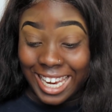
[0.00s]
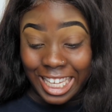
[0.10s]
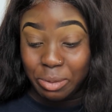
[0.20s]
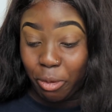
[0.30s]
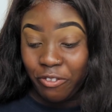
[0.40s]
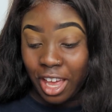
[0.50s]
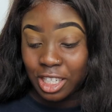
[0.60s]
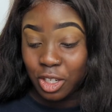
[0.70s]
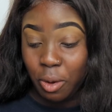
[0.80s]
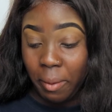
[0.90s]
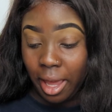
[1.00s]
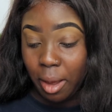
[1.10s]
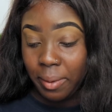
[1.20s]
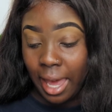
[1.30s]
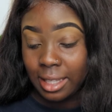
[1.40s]
NYX Professional
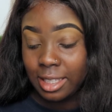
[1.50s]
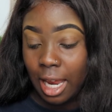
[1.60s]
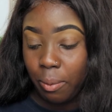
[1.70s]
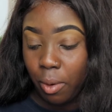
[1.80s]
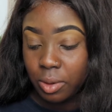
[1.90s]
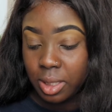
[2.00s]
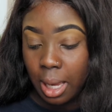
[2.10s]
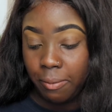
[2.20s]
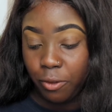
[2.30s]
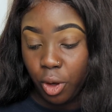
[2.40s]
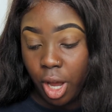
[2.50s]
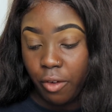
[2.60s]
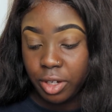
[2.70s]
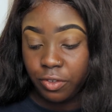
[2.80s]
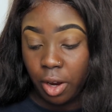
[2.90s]
Makeup Can't Stop, Won't Stop Full
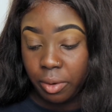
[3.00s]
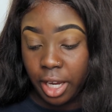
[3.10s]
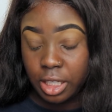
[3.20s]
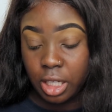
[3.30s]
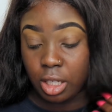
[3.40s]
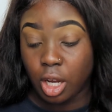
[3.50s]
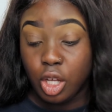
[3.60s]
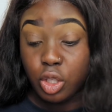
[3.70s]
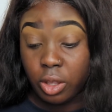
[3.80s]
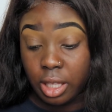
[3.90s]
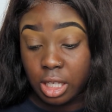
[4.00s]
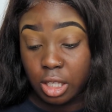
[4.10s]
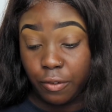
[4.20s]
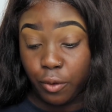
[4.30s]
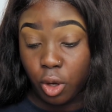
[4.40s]
Coverage Foundation. So this
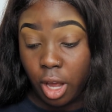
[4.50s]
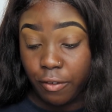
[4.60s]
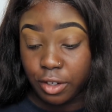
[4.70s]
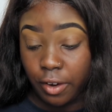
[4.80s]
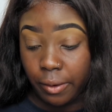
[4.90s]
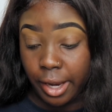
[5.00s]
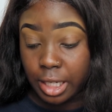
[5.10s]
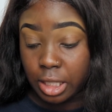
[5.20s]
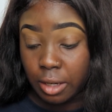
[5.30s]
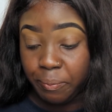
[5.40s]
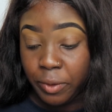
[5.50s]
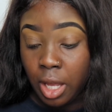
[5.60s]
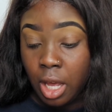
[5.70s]
is a full coverage foundation.